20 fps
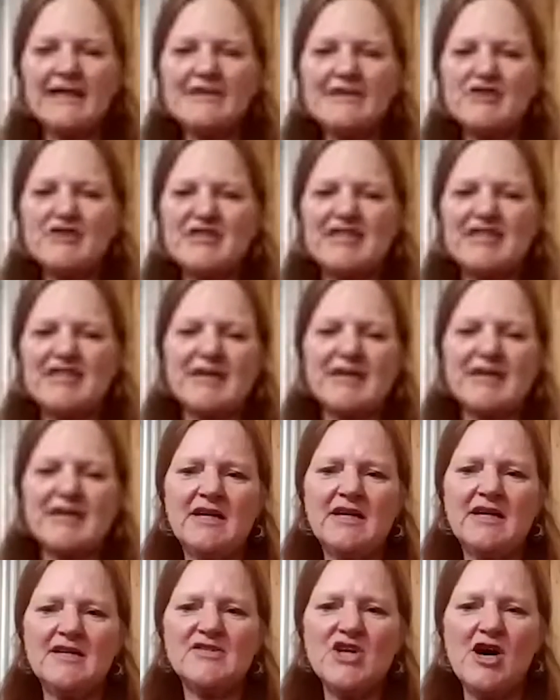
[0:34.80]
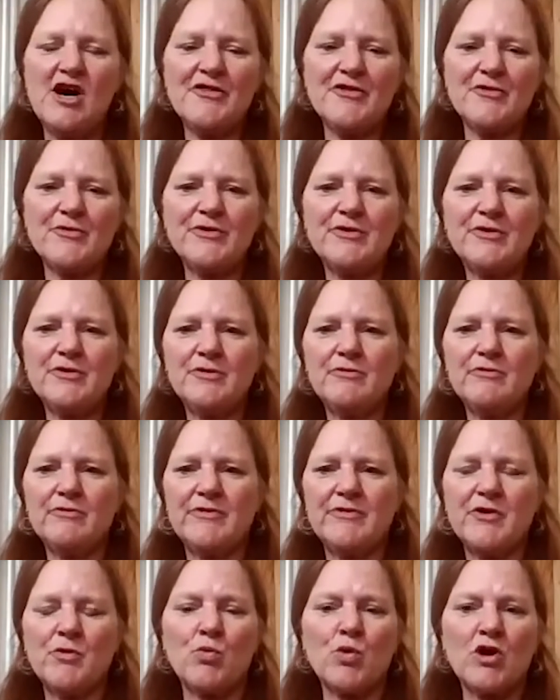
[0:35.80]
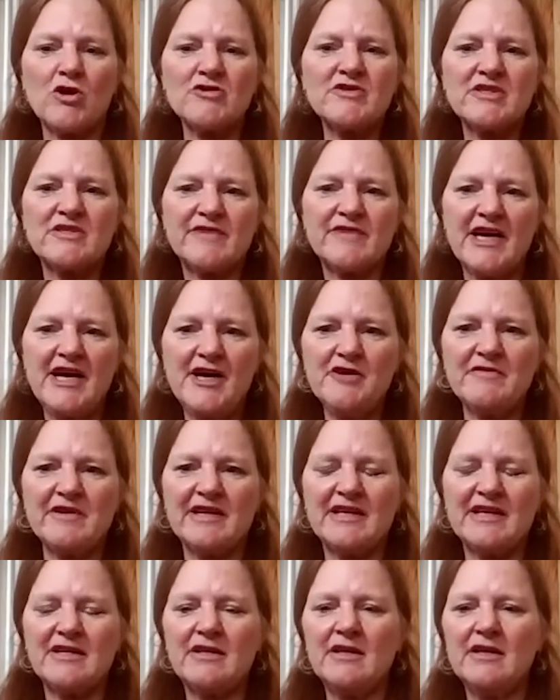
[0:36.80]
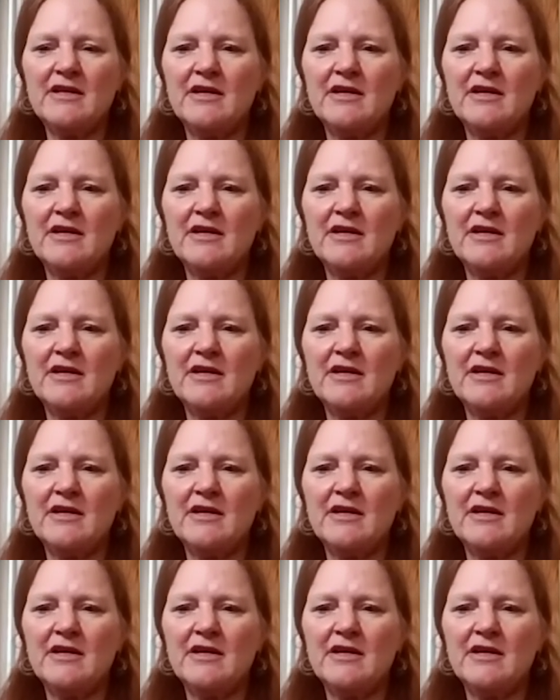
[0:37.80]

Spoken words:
interesting because all through the worst of COVID,